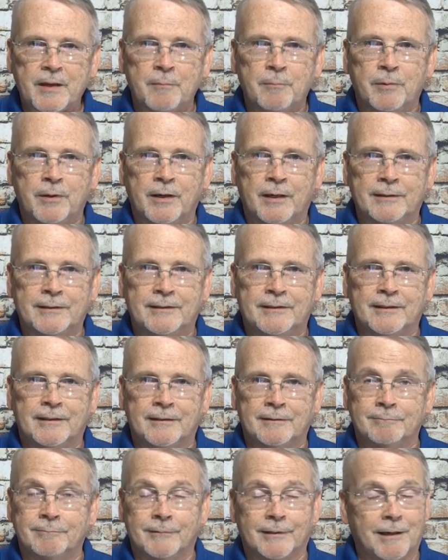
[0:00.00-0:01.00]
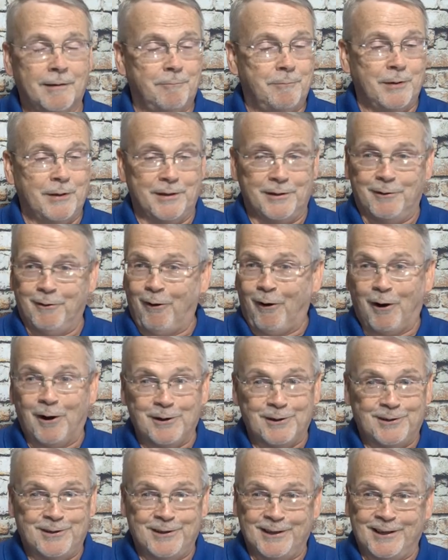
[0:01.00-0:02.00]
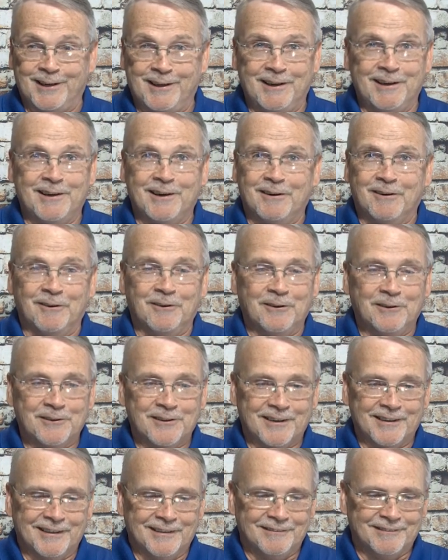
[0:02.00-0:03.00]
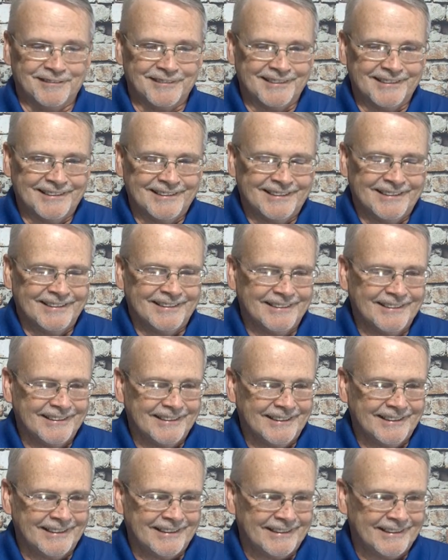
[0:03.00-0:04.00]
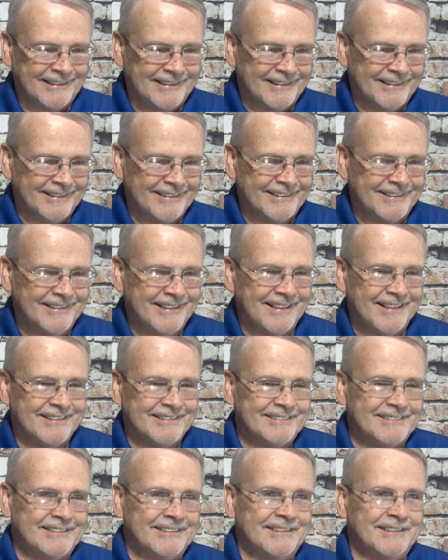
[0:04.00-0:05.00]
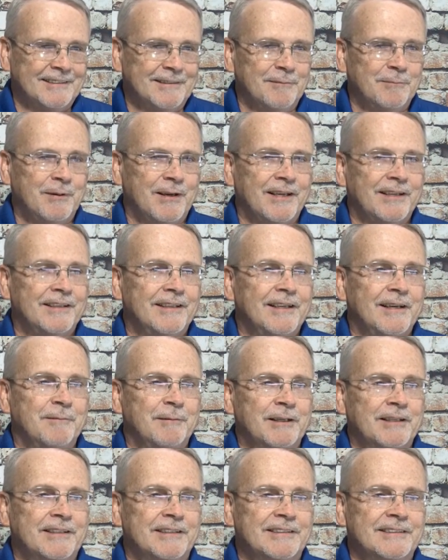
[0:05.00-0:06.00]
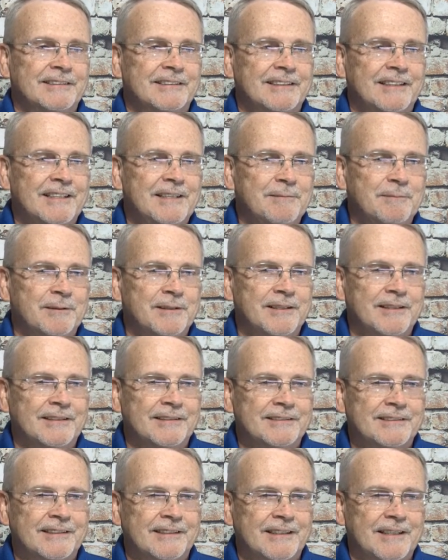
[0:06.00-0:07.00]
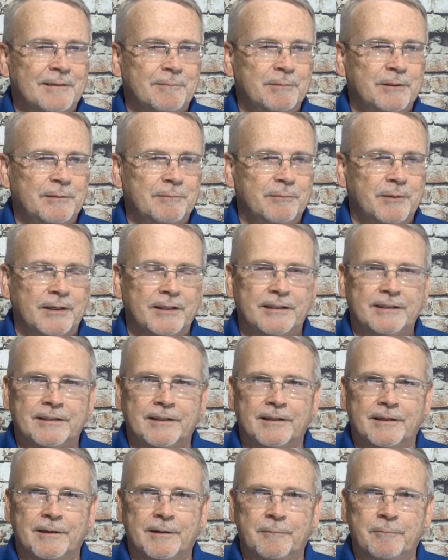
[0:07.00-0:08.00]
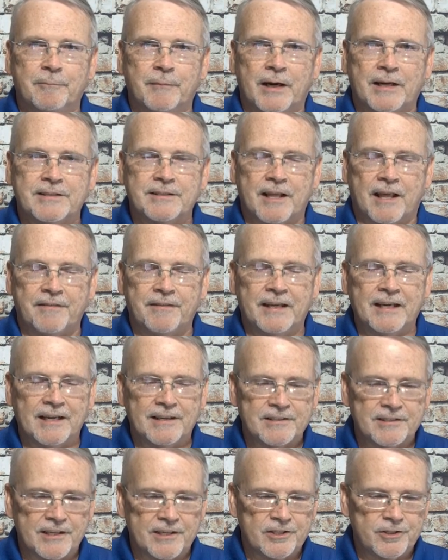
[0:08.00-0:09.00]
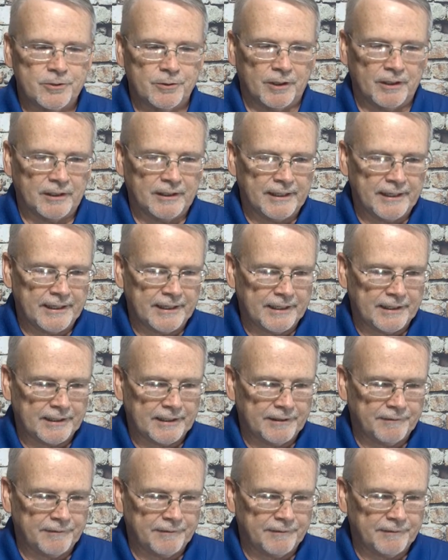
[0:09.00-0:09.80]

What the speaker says: But I've been hard to get a hold of. Yes. The pandemic is keeping us hopping. But I think I sent you a link.